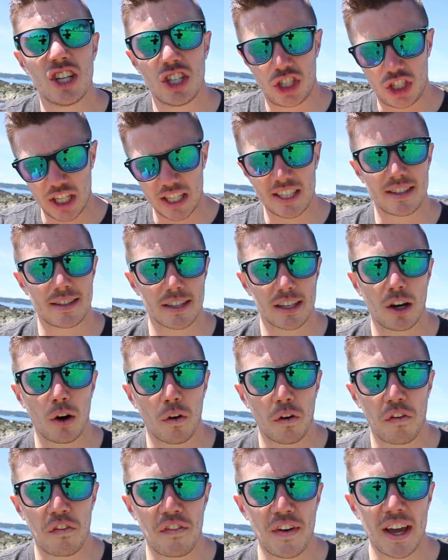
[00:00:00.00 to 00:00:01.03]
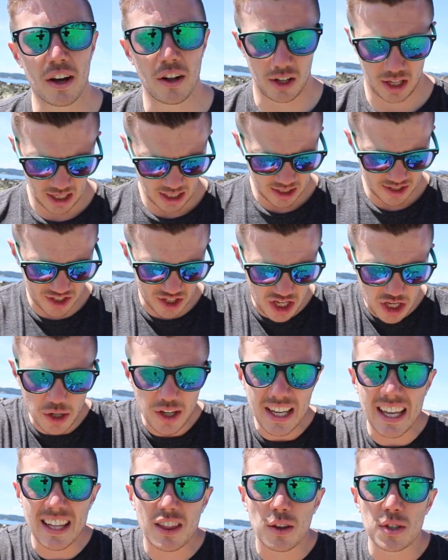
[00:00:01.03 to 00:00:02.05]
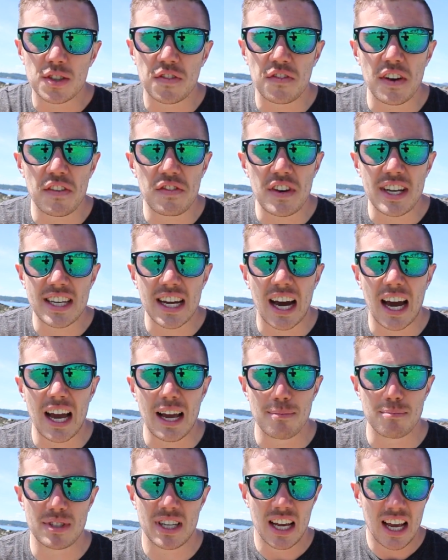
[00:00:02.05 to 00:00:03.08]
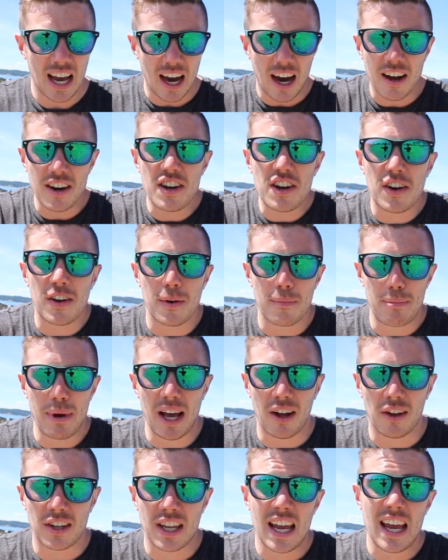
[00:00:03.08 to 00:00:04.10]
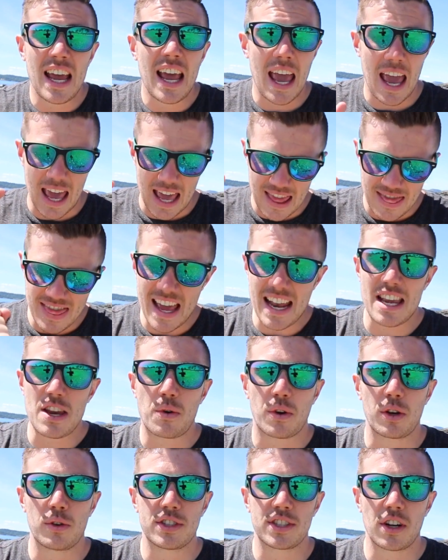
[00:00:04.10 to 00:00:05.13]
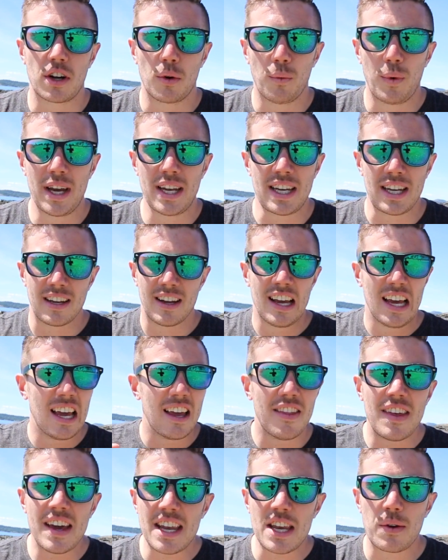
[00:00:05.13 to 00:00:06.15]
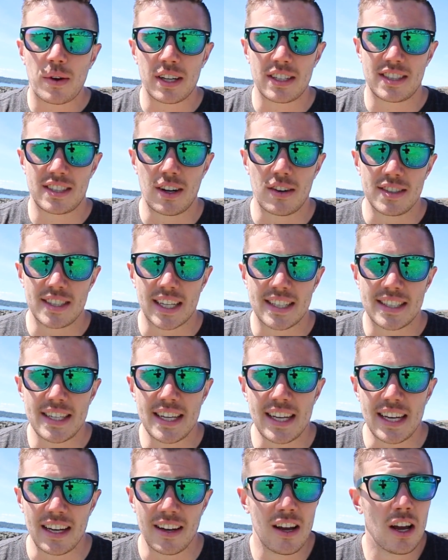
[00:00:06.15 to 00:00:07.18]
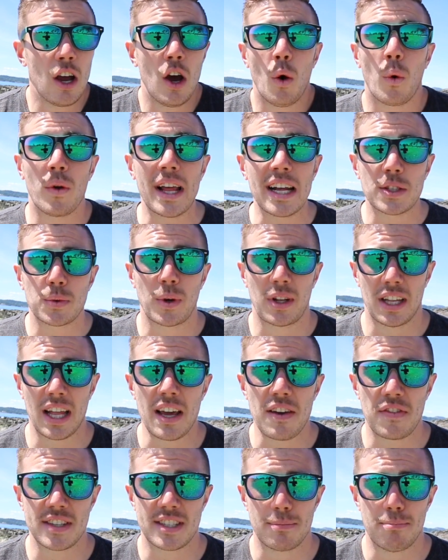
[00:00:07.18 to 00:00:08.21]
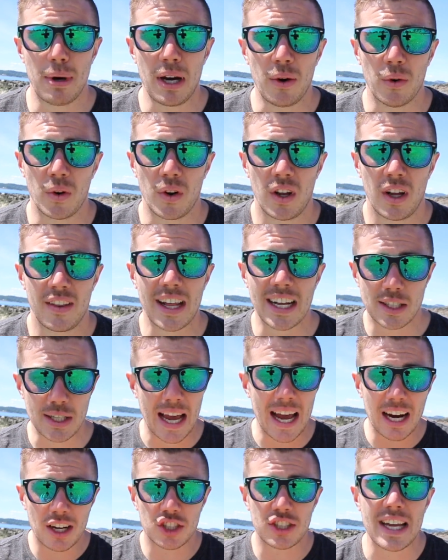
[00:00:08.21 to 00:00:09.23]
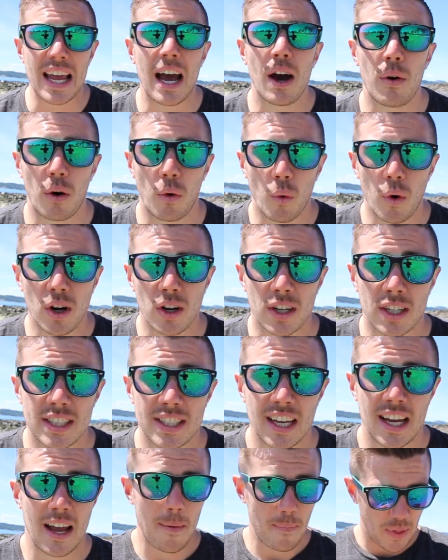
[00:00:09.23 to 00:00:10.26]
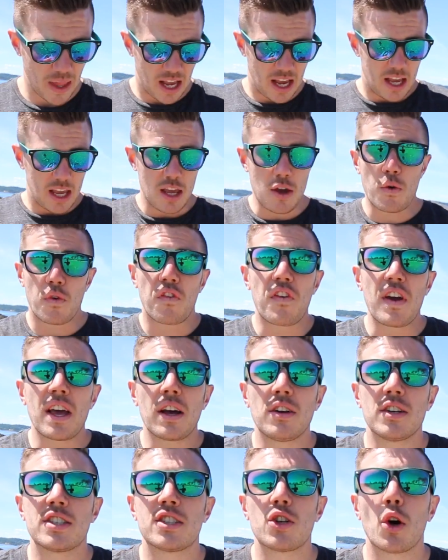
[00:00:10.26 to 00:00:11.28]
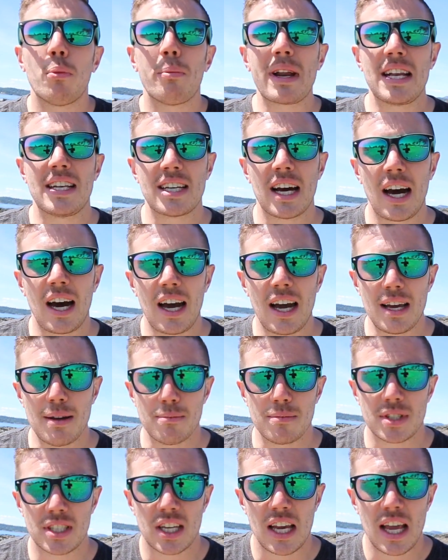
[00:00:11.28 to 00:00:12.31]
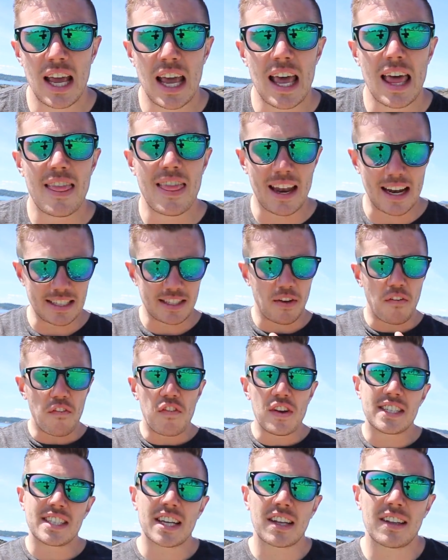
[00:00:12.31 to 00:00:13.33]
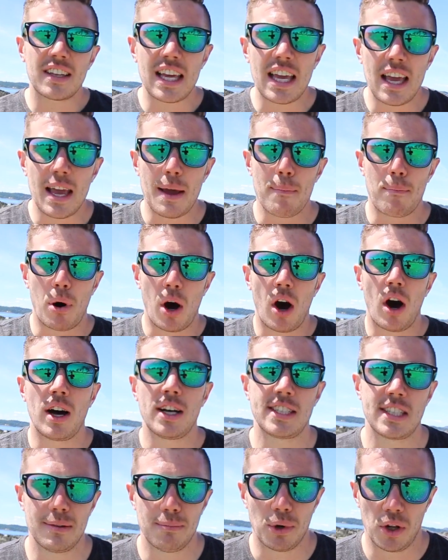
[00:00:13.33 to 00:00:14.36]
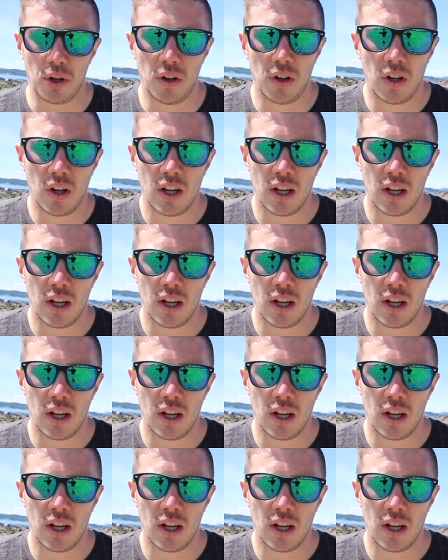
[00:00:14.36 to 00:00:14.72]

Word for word: just to go fail. So you could get those 50 times under your belt and then you could start winning. Then you could start succeeding. Well, that's what life is about. That's actually how it works. You fail so many times that it's physically impossible